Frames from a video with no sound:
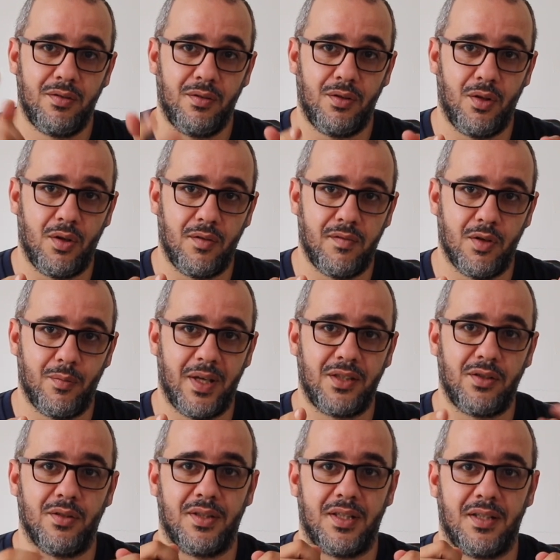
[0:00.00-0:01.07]
long format
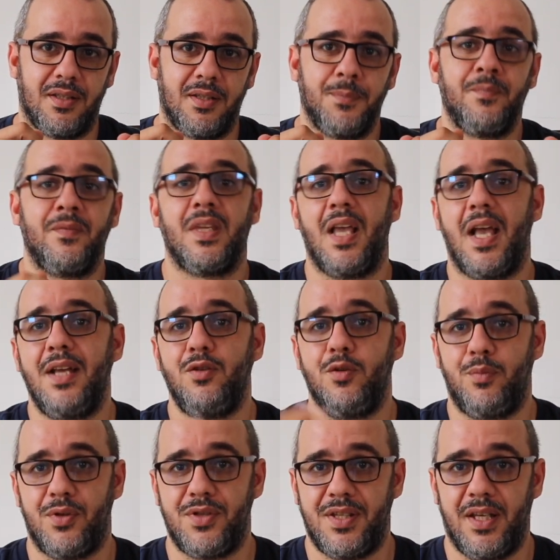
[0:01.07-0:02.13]
content. And you
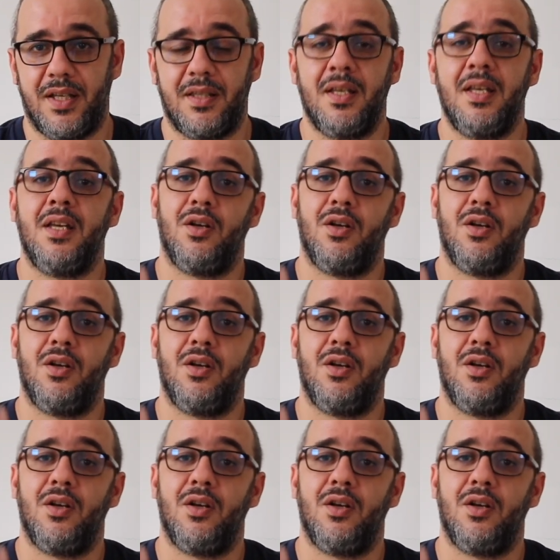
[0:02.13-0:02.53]
post that.